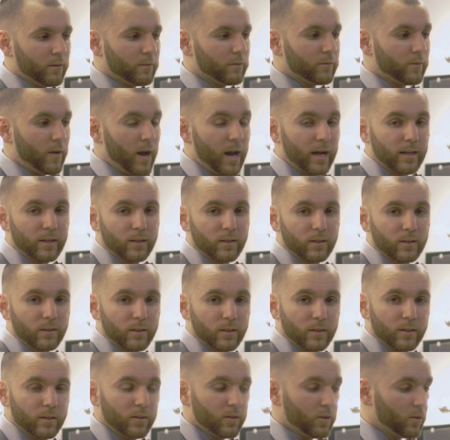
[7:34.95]
finer,
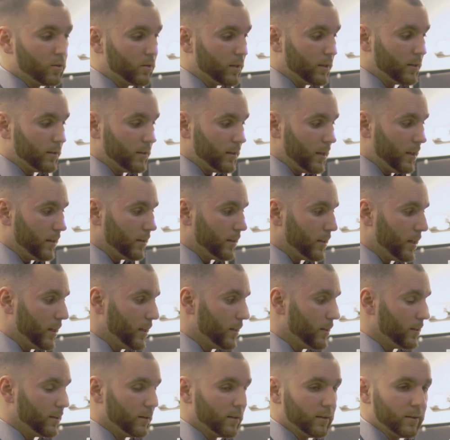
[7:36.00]
and
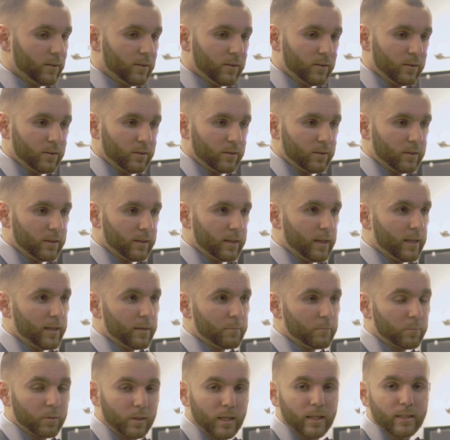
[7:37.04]
get
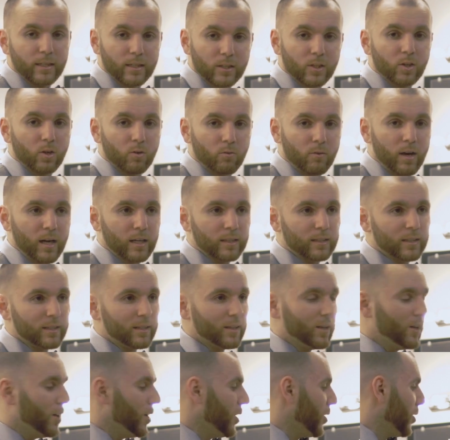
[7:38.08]
it blended
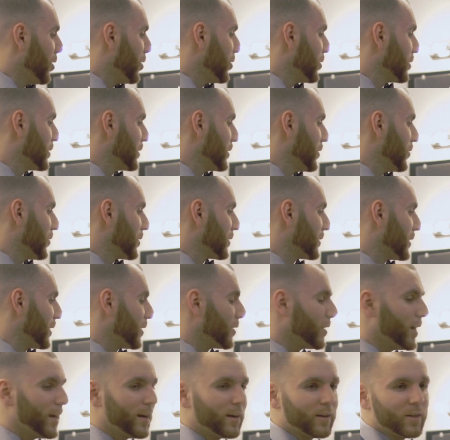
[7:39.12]
correctly. On
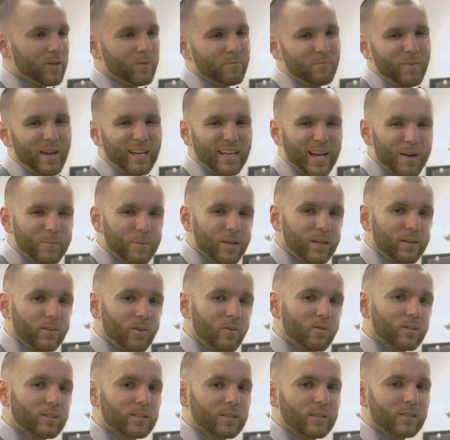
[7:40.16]
thinner hair, you may not be able to
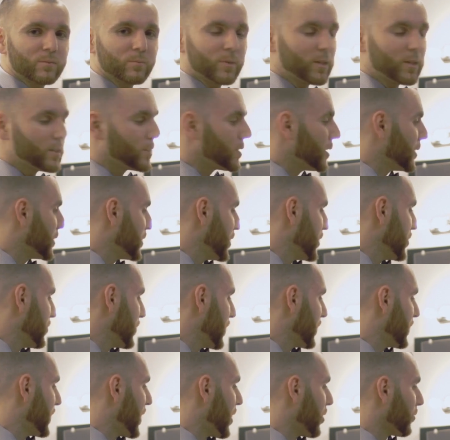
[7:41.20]
notice it as much until you
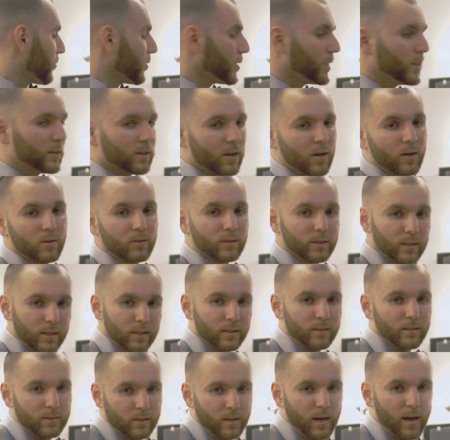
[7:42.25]
get down really low. And
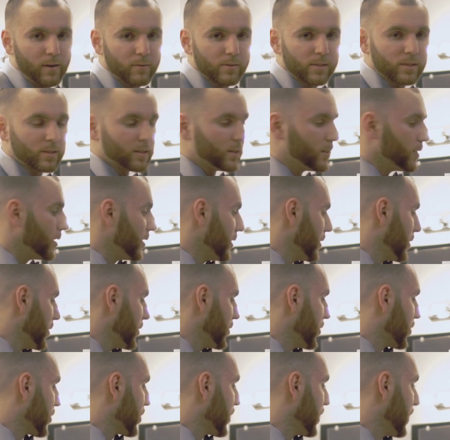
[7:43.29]
then, obviously,
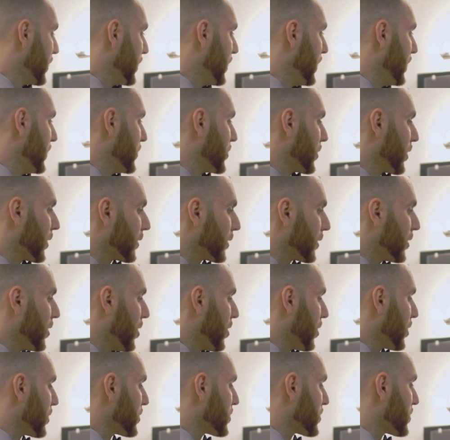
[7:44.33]
you're going to need your other
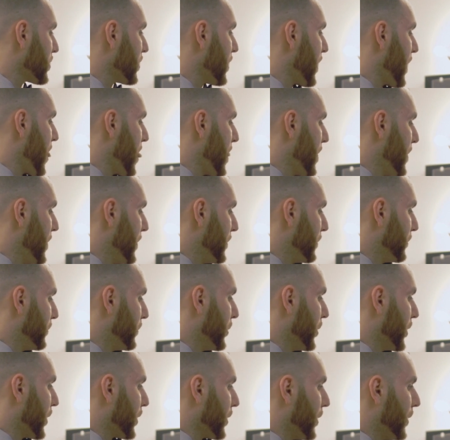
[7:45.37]
guards.
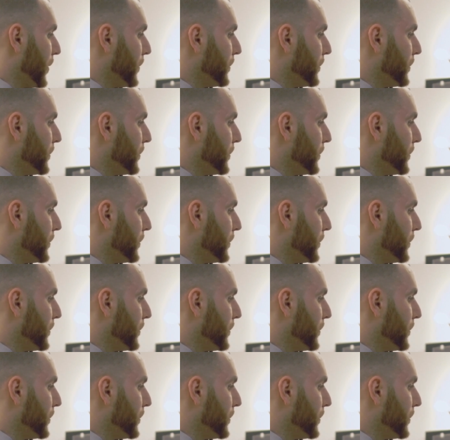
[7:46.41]
But,